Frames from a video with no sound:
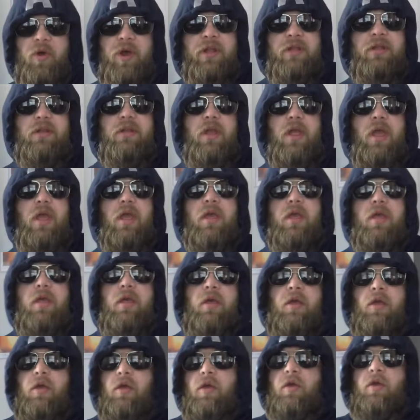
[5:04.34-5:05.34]
one
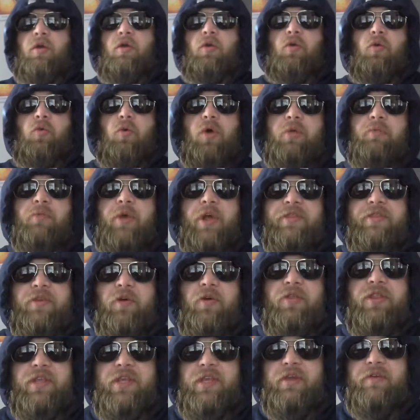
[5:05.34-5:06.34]
month
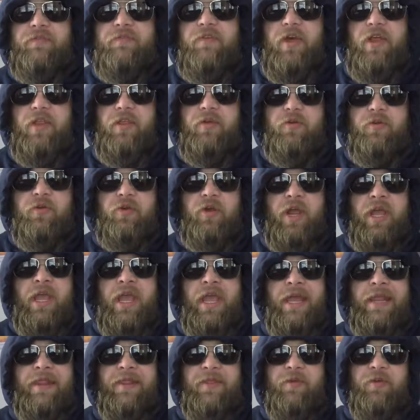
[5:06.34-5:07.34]
only of Loot
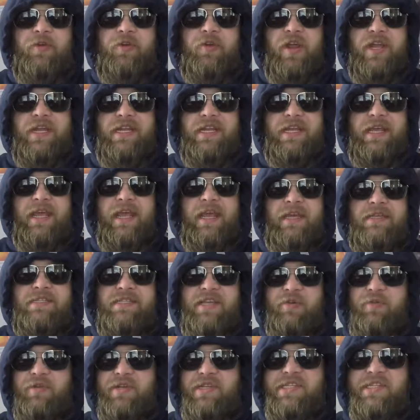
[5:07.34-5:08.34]
Crate and Loot Crate
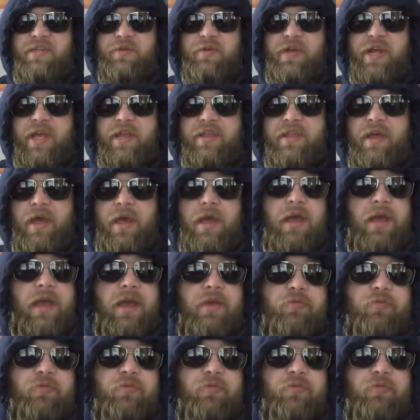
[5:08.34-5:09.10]
DX. I want to see what I thought.